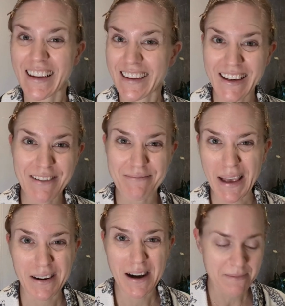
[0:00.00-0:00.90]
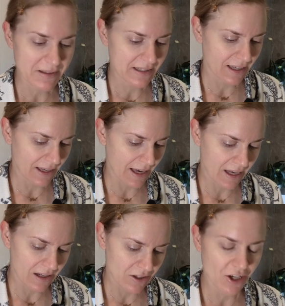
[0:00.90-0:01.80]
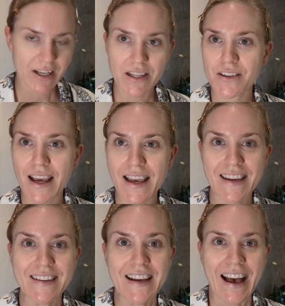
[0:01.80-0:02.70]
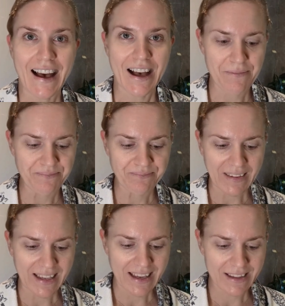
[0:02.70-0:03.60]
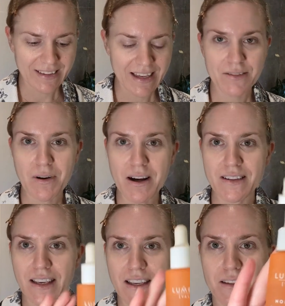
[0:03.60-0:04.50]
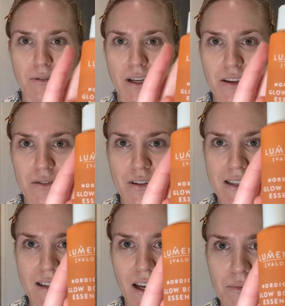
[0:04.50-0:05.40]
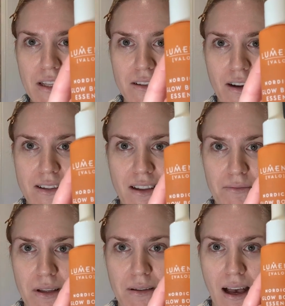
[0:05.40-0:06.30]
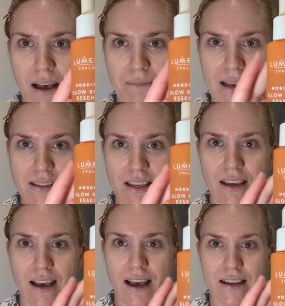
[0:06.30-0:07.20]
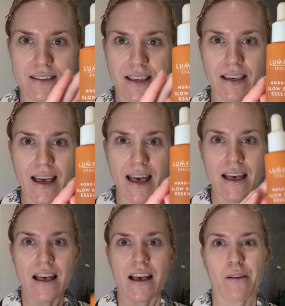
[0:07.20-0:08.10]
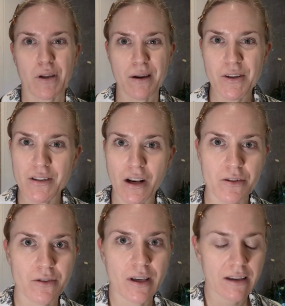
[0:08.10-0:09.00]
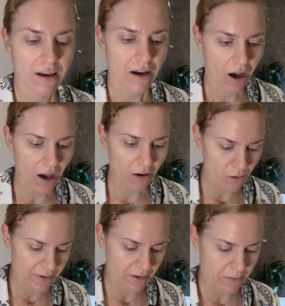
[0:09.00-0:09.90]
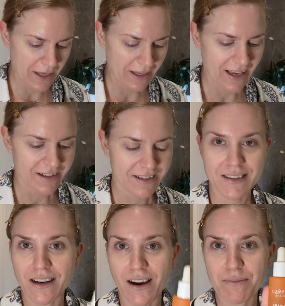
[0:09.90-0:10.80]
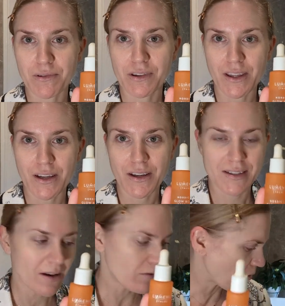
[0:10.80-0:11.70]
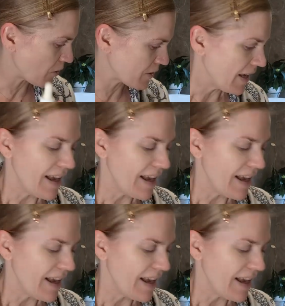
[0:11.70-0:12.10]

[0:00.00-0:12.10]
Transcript: like a makeup skincare journey today. This one is what I usually start with. So I start with basic skincare, and what I'm usually doing over the weekends is that I put the serum on,